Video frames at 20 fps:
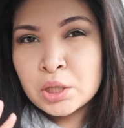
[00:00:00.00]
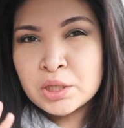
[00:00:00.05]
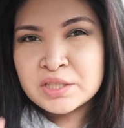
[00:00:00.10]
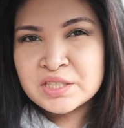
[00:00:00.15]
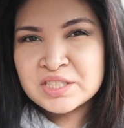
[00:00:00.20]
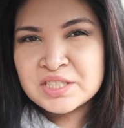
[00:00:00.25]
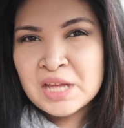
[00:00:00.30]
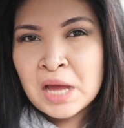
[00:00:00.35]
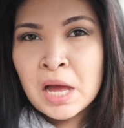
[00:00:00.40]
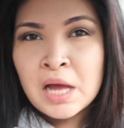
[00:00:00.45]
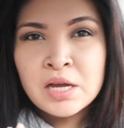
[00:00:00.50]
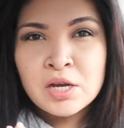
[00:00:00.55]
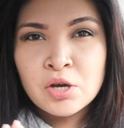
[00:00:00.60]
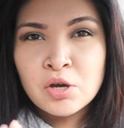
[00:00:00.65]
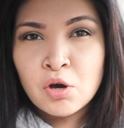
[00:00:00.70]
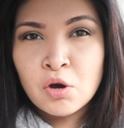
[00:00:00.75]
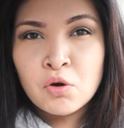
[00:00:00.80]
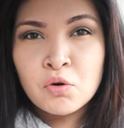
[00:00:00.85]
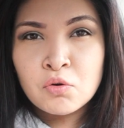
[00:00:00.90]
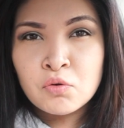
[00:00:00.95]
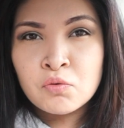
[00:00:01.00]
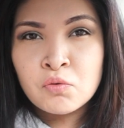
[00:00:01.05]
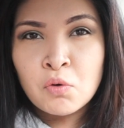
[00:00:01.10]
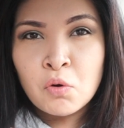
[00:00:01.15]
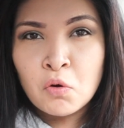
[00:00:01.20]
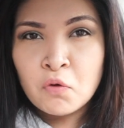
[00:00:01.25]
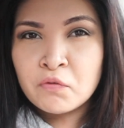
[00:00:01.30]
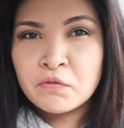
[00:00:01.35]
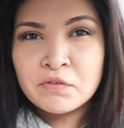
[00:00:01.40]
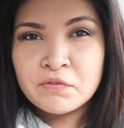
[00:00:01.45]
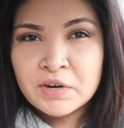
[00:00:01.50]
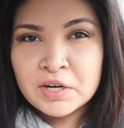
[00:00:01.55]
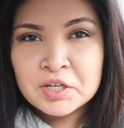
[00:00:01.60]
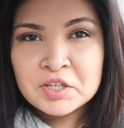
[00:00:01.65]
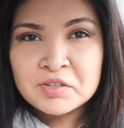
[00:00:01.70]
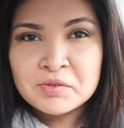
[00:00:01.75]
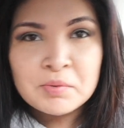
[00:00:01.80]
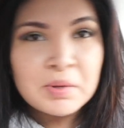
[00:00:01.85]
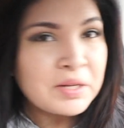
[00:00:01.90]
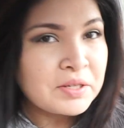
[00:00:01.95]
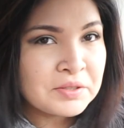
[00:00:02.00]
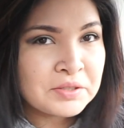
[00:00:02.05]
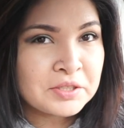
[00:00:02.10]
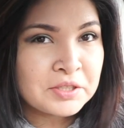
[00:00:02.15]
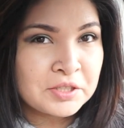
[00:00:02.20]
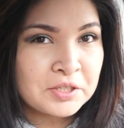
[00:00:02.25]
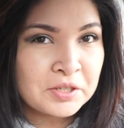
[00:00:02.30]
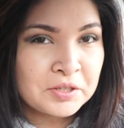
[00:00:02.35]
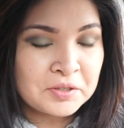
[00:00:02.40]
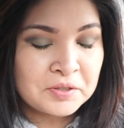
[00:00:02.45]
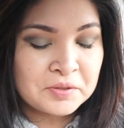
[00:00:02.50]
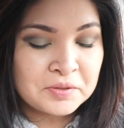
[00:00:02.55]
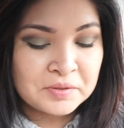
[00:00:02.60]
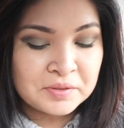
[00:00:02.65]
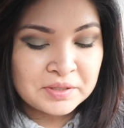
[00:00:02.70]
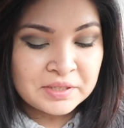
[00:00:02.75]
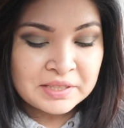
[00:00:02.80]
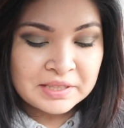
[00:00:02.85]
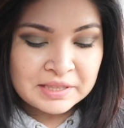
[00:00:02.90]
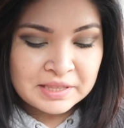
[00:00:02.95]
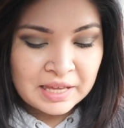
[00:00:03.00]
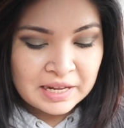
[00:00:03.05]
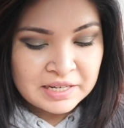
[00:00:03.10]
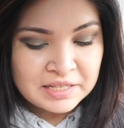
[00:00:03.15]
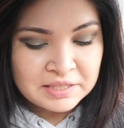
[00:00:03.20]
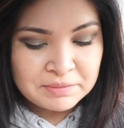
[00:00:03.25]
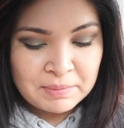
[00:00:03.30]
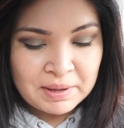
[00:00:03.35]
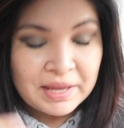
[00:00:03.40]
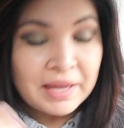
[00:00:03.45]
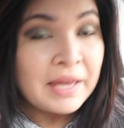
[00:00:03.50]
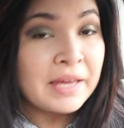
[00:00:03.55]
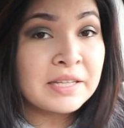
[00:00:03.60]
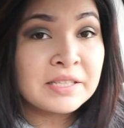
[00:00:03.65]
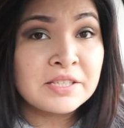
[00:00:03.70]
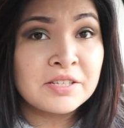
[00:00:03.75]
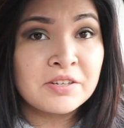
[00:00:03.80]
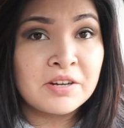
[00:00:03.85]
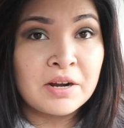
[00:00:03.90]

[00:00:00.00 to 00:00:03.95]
did not go over very well, so that is my answer.